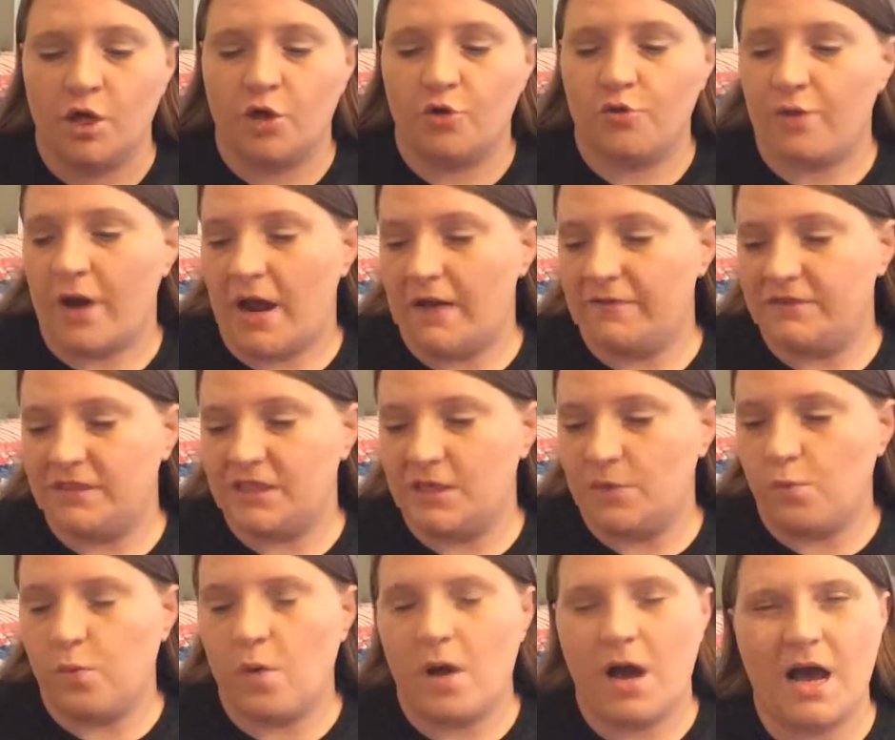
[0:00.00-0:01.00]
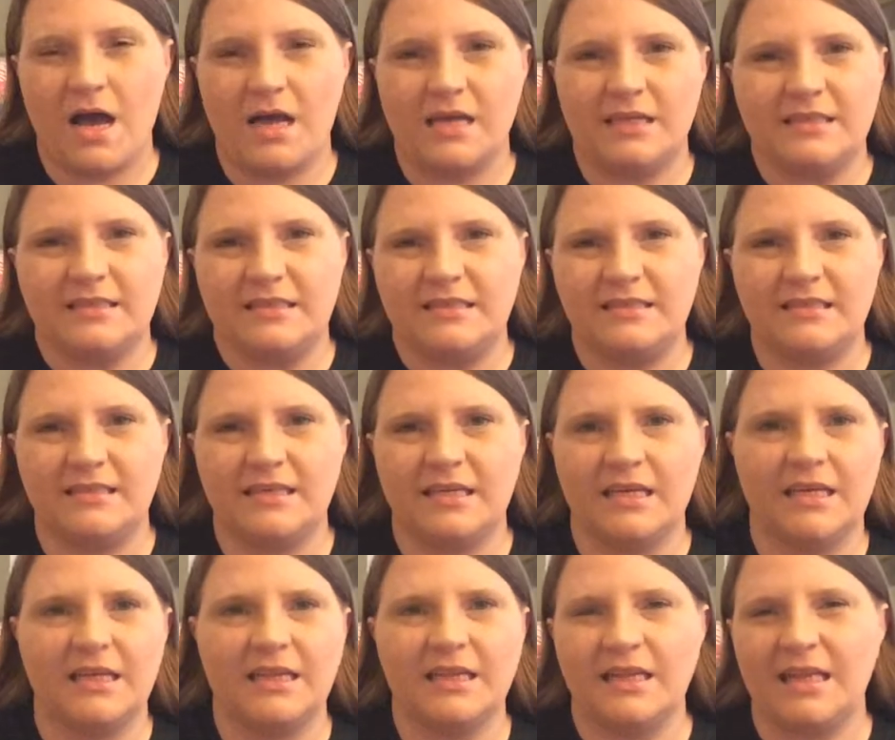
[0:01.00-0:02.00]
Crafty-wise,
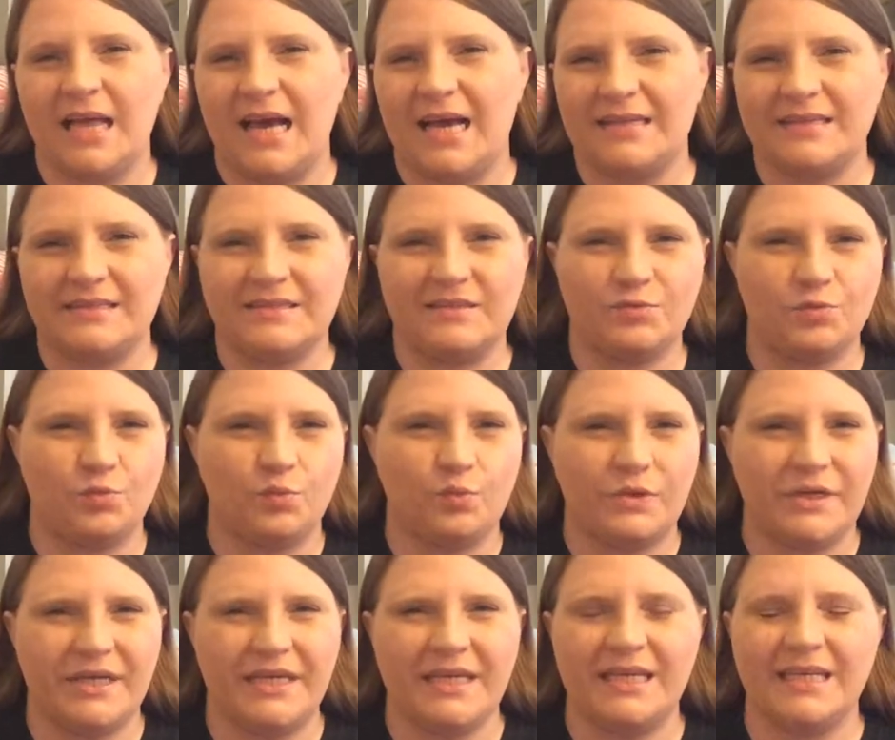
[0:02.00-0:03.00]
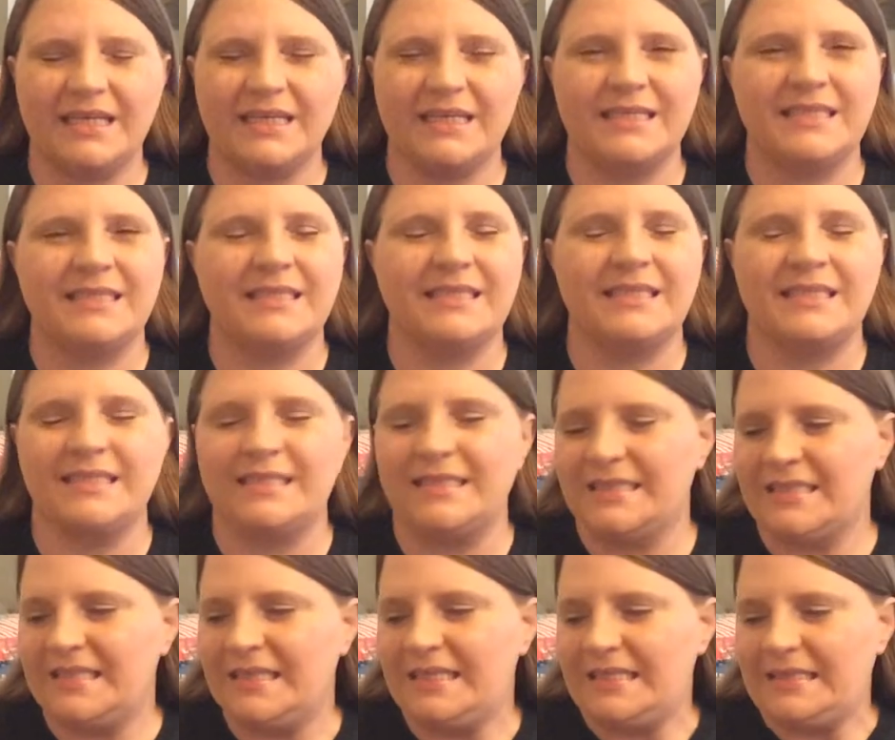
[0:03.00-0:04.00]
last week,
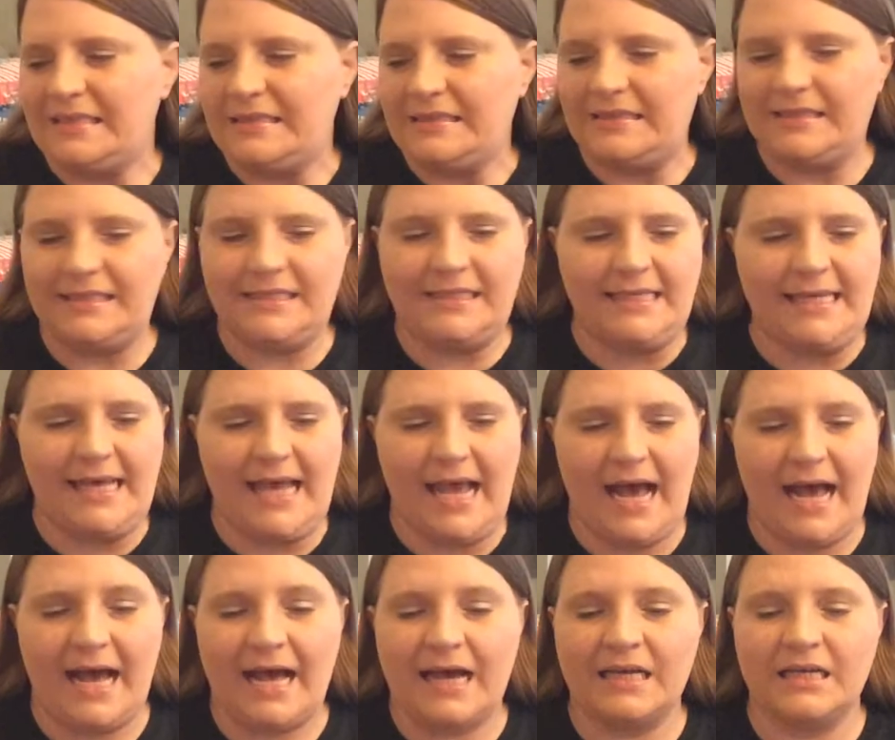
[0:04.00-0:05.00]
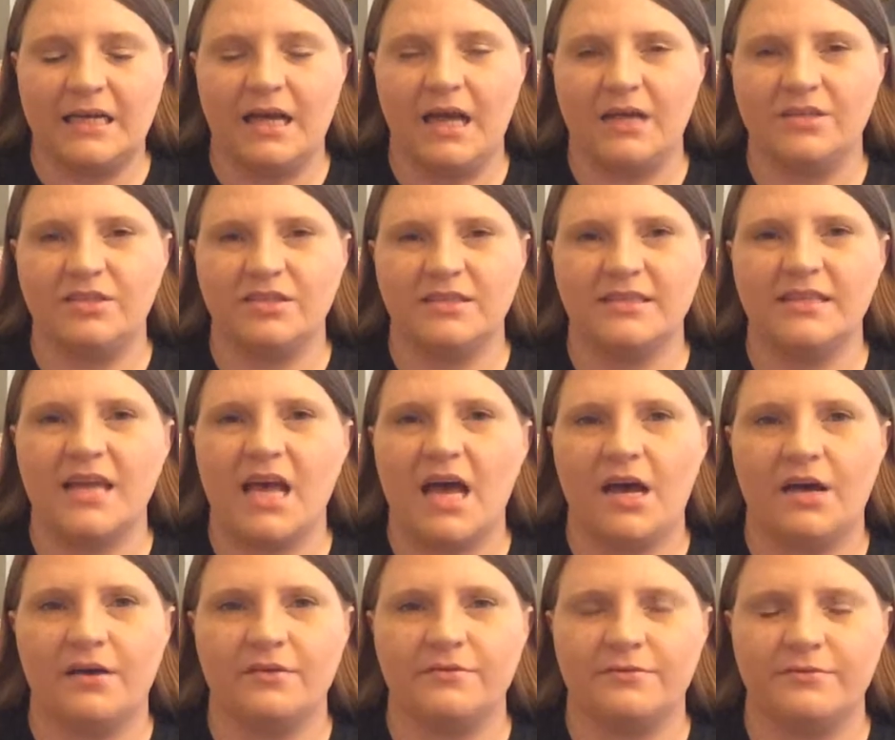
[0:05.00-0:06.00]
yeah, I just
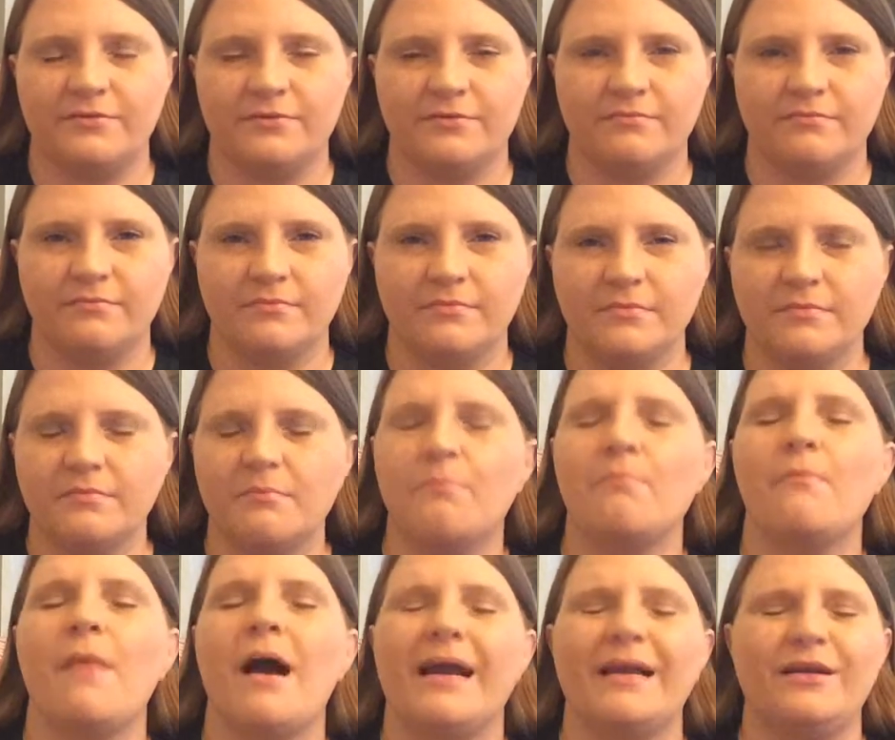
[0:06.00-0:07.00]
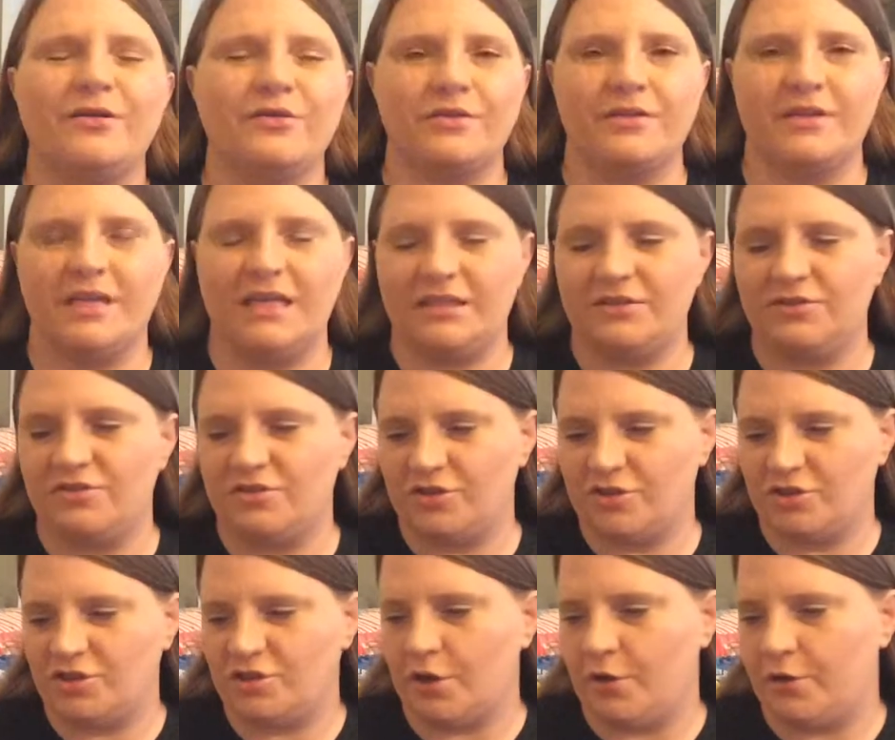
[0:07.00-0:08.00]
have minor things
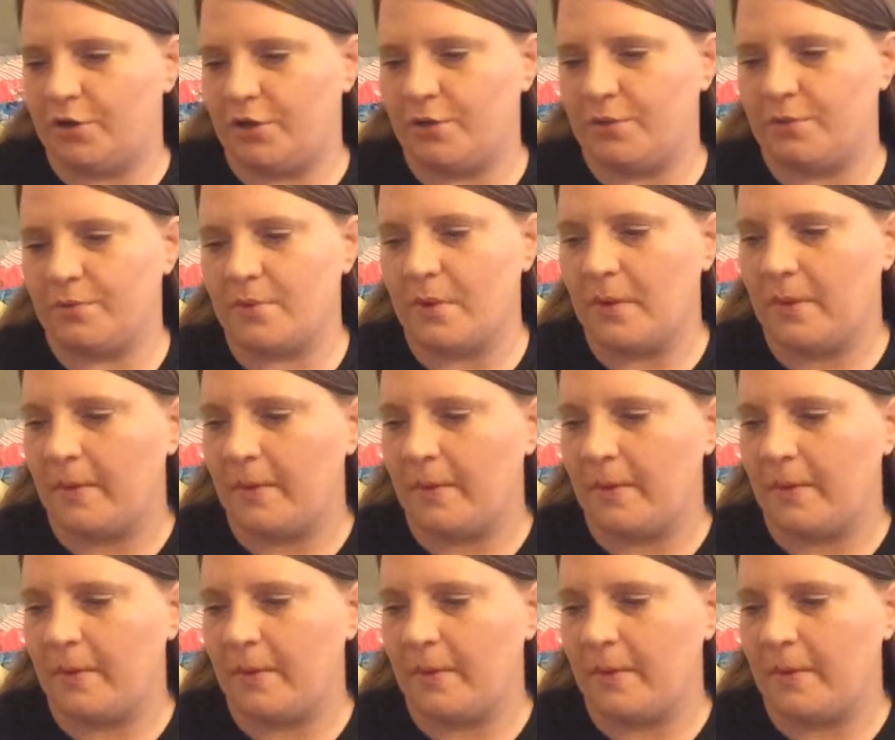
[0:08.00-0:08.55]
to show you.